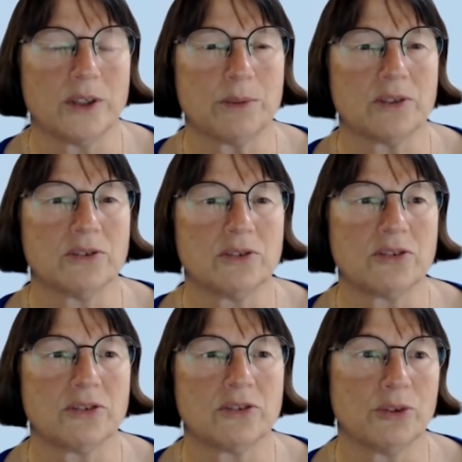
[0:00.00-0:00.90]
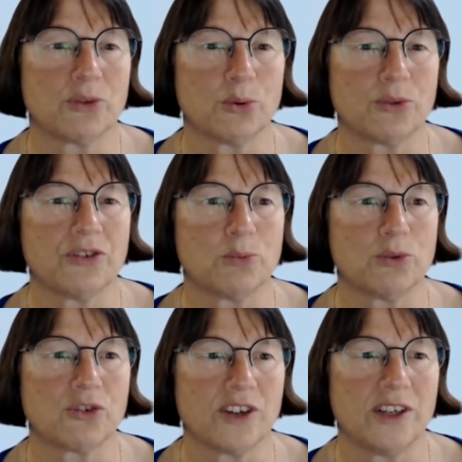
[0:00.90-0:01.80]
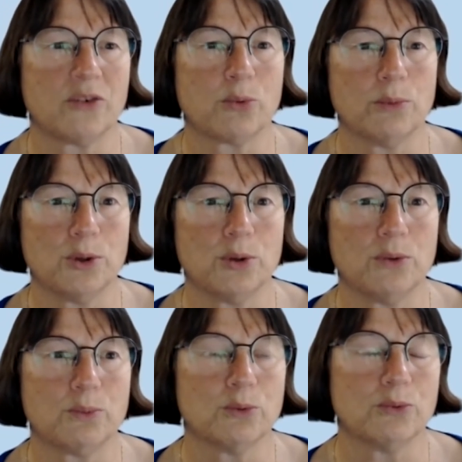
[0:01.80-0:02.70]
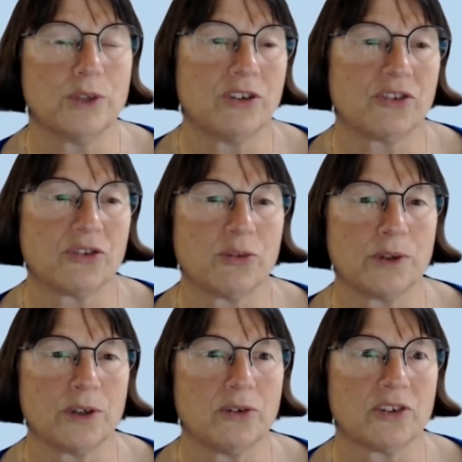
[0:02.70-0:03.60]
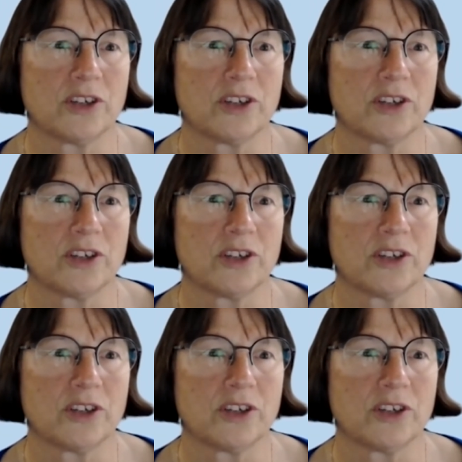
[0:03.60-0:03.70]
because the resources will change, will move, will redistribute,